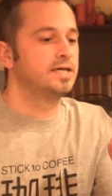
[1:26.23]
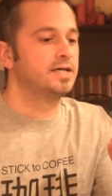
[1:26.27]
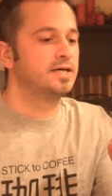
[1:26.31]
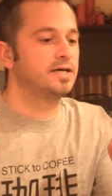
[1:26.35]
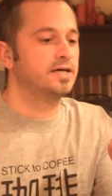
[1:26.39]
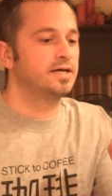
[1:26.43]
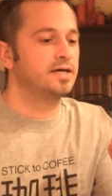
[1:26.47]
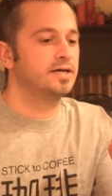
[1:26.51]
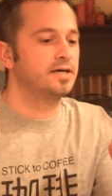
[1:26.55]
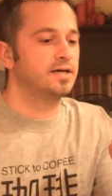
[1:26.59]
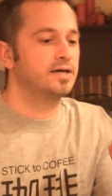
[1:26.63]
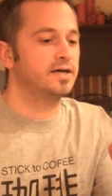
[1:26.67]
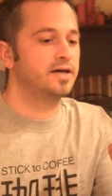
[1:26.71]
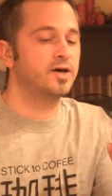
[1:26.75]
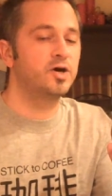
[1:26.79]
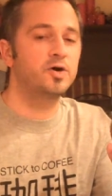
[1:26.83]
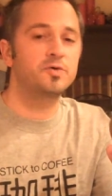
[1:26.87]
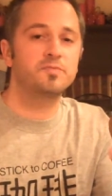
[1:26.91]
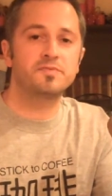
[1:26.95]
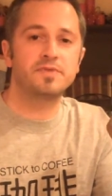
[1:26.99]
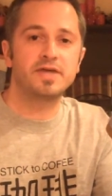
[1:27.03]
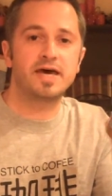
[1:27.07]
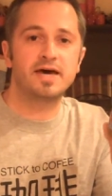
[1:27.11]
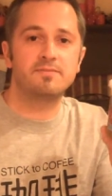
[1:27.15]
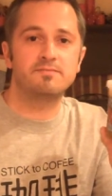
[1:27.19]
I
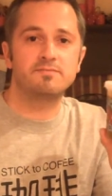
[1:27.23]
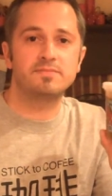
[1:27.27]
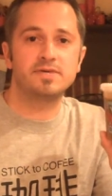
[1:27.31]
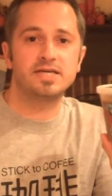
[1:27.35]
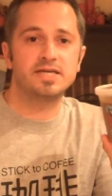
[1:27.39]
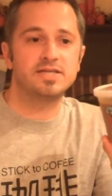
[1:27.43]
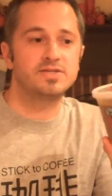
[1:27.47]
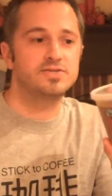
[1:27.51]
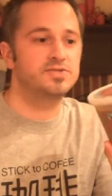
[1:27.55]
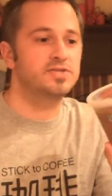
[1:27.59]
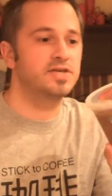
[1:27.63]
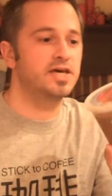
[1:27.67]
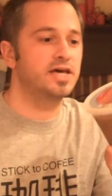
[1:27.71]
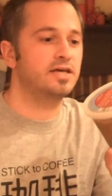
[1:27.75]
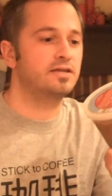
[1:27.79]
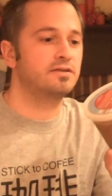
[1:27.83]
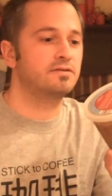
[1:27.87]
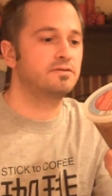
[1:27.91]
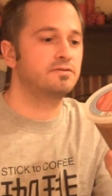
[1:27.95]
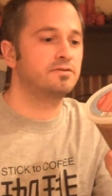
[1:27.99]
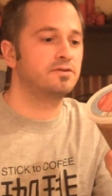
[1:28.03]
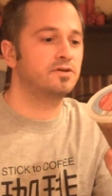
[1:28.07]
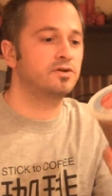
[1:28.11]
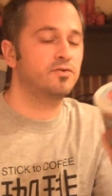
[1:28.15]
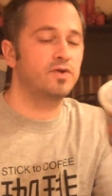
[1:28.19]
hope that means
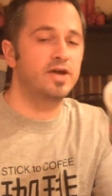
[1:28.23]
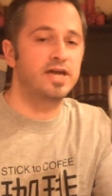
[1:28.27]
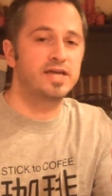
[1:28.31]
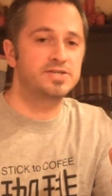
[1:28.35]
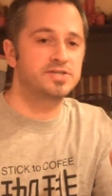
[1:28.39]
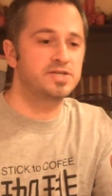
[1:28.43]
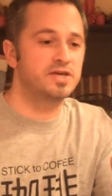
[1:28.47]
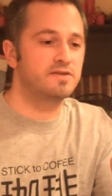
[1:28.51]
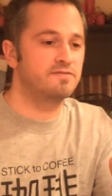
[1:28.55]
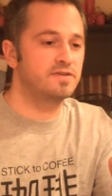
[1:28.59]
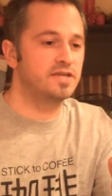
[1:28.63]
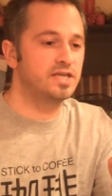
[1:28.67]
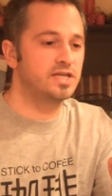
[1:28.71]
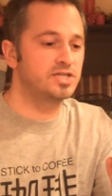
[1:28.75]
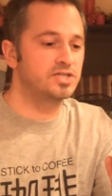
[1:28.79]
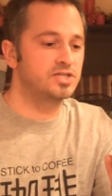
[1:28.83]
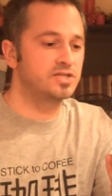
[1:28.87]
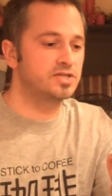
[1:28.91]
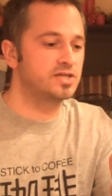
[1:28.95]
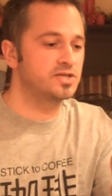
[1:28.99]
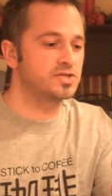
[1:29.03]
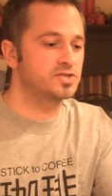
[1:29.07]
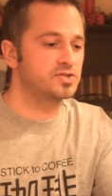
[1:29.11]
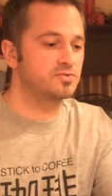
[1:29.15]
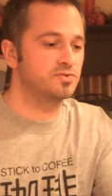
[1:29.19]
that the grains have an ancient
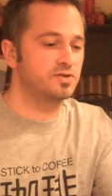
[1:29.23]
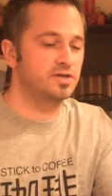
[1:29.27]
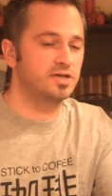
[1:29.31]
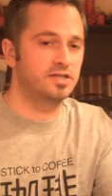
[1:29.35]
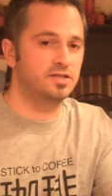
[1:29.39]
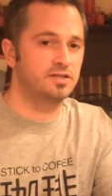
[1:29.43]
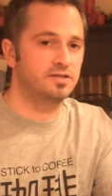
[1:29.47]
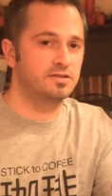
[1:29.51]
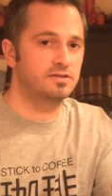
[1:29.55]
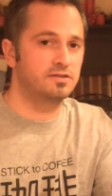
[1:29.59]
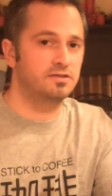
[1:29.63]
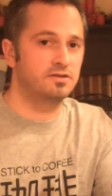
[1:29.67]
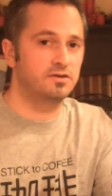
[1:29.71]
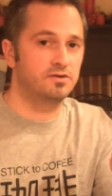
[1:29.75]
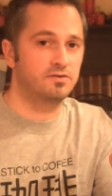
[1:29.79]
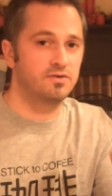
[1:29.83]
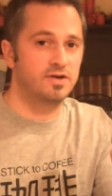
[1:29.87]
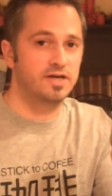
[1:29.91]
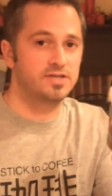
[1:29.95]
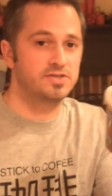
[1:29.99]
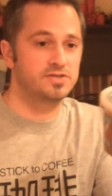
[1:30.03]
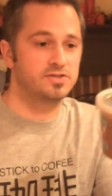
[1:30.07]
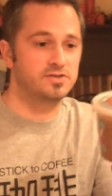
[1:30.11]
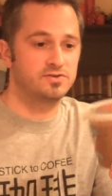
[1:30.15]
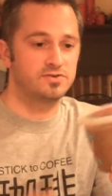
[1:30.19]
history and that the
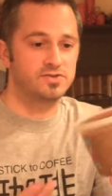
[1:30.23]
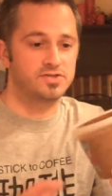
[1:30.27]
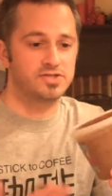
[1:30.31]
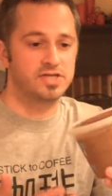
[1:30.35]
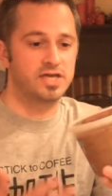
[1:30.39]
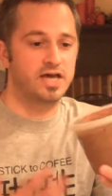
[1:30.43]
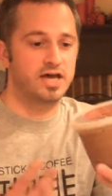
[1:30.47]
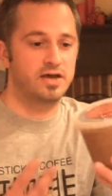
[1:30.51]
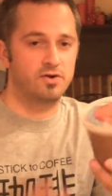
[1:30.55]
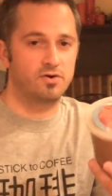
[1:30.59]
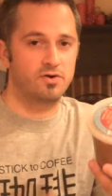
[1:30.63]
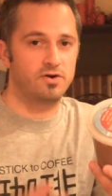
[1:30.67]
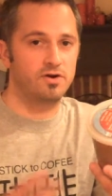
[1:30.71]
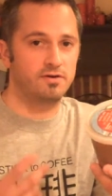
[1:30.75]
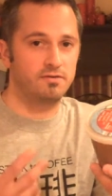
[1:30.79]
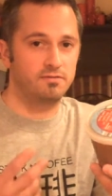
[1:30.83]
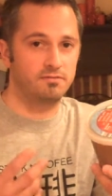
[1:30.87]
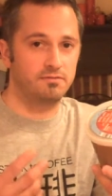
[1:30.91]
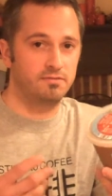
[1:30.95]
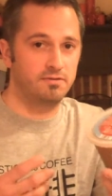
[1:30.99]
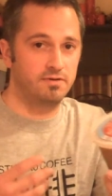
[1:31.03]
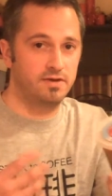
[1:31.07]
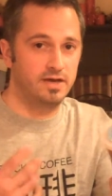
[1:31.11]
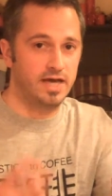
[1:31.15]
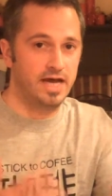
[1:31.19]
grains that are inside
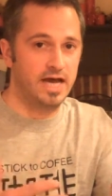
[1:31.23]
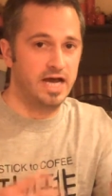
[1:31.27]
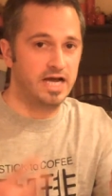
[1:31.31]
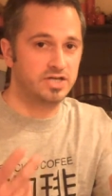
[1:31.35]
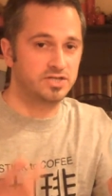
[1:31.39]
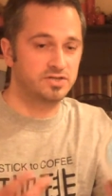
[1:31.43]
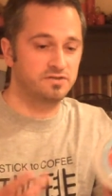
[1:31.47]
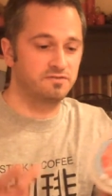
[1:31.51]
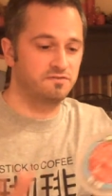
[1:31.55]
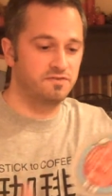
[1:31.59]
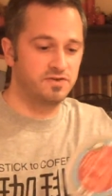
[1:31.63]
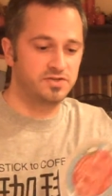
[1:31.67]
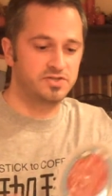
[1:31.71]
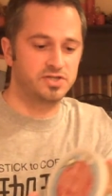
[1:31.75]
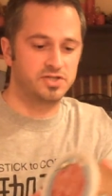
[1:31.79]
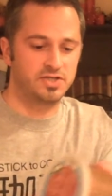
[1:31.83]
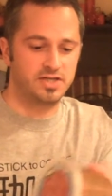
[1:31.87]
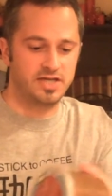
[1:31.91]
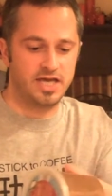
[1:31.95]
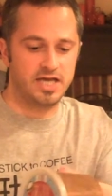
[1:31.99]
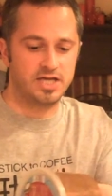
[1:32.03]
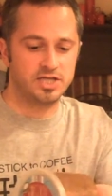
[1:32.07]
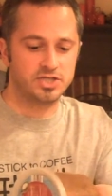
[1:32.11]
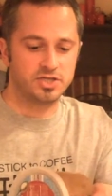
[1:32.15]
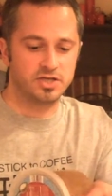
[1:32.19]
aren't actually physically
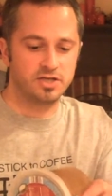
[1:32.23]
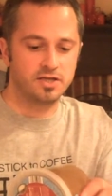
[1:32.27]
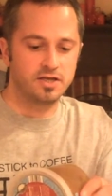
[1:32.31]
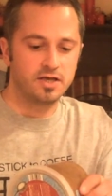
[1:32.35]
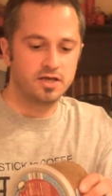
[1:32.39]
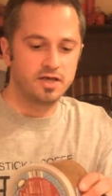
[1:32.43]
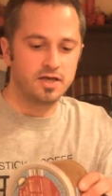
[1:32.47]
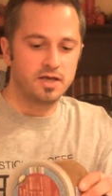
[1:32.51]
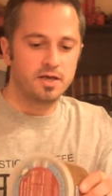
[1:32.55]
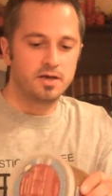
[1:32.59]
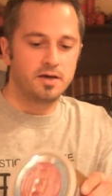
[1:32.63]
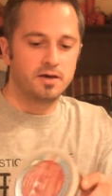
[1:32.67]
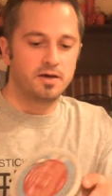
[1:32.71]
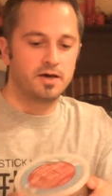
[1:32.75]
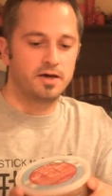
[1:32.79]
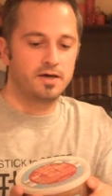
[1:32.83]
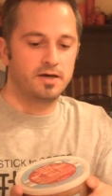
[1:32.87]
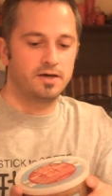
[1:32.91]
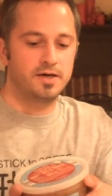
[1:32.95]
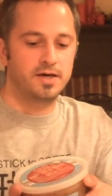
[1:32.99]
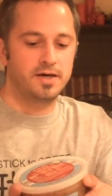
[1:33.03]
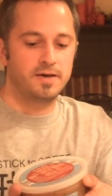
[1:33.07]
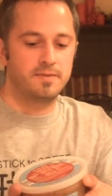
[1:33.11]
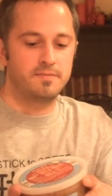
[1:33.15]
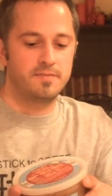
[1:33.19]
ancient.
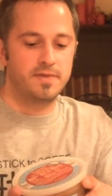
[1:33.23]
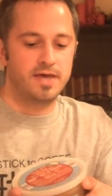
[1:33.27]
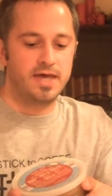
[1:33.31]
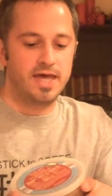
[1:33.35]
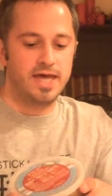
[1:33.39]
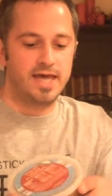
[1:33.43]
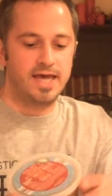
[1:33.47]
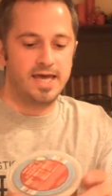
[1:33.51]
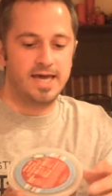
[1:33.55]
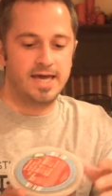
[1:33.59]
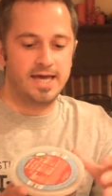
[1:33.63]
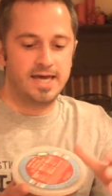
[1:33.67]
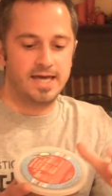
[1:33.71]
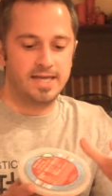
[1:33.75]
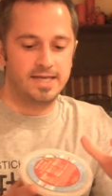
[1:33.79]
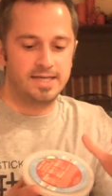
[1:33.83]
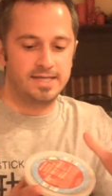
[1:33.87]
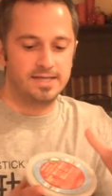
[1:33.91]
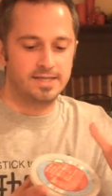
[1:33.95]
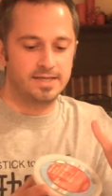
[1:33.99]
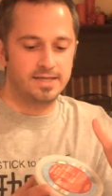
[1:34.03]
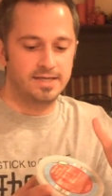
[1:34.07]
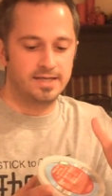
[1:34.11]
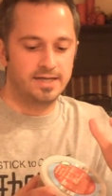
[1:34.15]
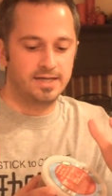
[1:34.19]

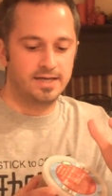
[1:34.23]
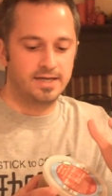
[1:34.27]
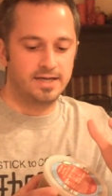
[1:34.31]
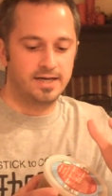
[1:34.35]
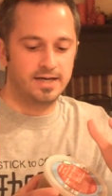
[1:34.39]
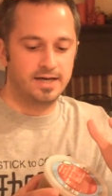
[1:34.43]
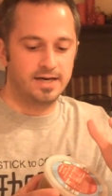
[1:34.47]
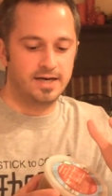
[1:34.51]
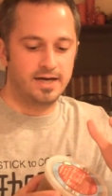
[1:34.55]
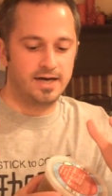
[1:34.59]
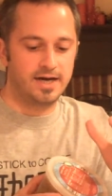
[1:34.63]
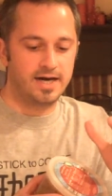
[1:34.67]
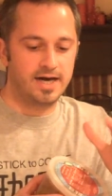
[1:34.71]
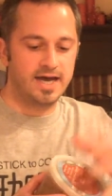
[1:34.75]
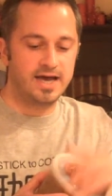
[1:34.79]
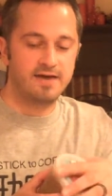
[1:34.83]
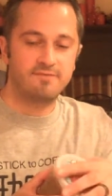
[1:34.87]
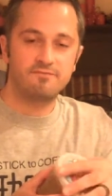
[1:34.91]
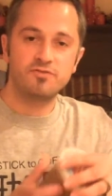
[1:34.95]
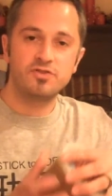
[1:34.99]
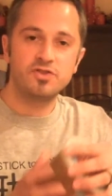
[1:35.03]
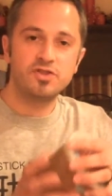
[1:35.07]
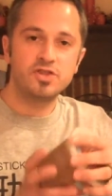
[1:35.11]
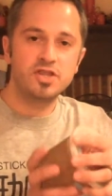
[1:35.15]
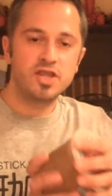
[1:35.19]
And I have
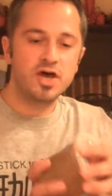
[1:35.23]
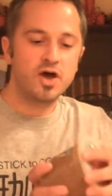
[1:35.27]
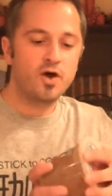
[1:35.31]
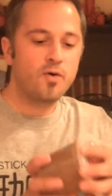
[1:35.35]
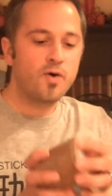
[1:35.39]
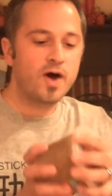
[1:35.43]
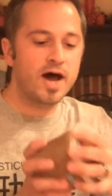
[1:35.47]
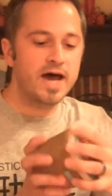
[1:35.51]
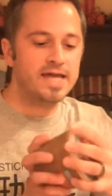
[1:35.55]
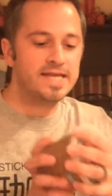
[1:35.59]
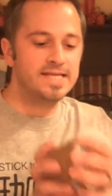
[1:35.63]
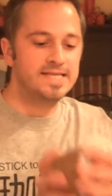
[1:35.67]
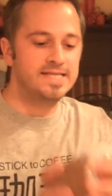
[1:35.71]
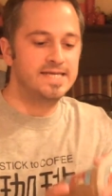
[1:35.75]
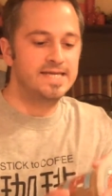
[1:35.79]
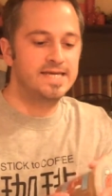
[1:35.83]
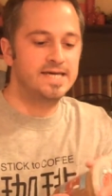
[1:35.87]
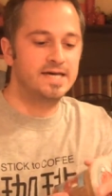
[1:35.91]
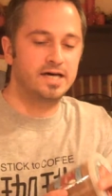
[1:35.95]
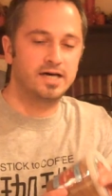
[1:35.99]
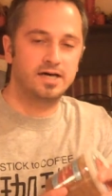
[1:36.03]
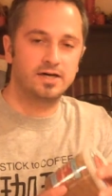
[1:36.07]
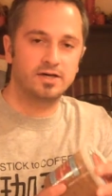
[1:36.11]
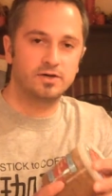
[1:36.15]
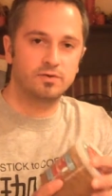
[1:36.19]
no
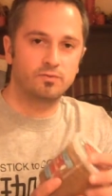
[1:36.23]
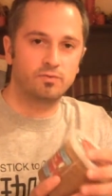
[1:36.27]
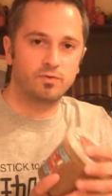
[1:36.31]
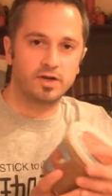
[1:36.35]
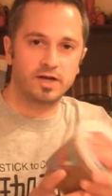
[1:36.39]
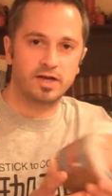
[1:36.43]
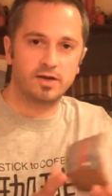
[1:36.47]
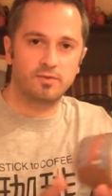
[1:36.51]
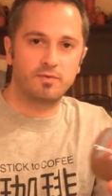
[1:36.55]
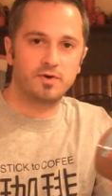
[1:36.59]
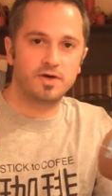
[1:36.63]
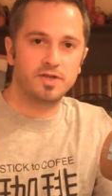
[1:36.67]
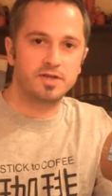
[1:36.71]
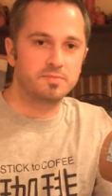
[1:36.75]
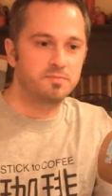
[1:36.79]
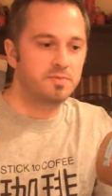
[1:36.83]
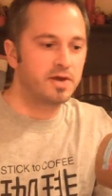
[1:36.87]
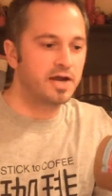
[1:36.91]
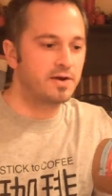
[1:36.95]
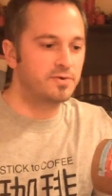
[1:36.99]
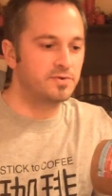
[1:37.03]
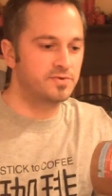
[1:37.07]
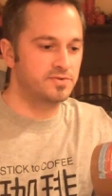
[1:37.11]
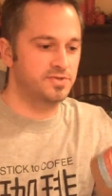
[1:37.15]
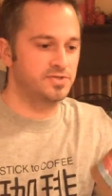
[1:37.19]
idea what I wanted to
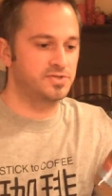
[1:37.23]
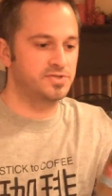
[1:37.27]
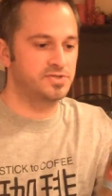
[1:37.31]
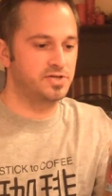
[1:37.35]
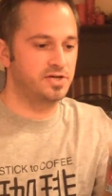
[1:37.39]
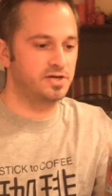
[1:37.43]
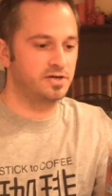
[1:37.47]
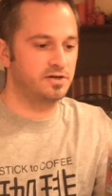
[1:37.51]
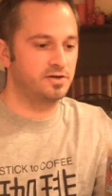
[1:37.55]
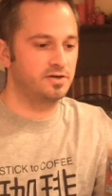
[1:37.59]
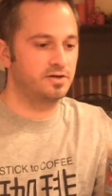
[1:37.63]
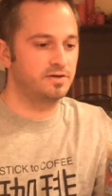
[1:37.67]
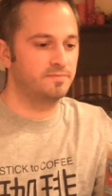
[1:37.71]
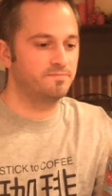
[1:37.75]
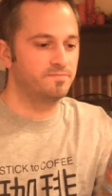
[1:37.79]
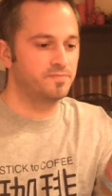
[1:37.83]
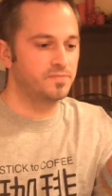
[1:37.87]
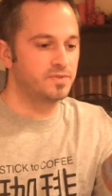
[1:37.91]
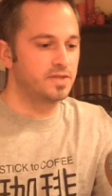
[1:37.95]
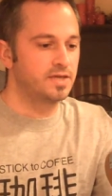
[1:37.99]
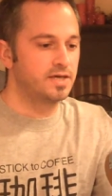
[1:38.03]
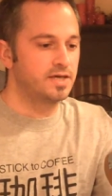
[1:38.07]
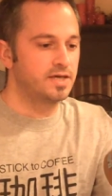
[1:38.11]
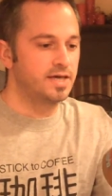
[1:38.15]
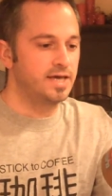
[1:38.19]
pair with this sucker.
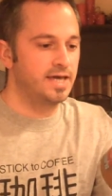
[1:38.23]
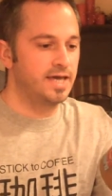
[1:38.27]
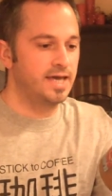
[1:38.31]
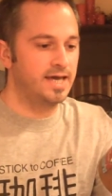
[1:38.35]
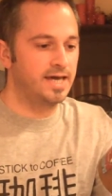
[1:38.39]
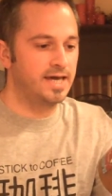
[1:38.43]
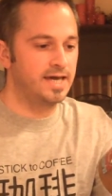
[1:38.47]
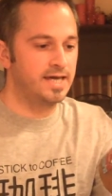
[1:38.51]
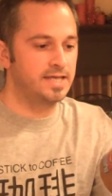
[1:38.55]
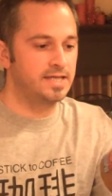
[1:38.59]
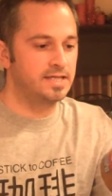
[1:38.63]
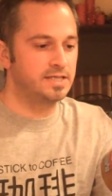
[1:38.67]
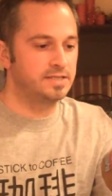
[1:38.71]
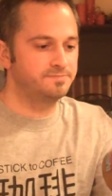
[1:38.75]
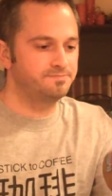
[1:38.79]
And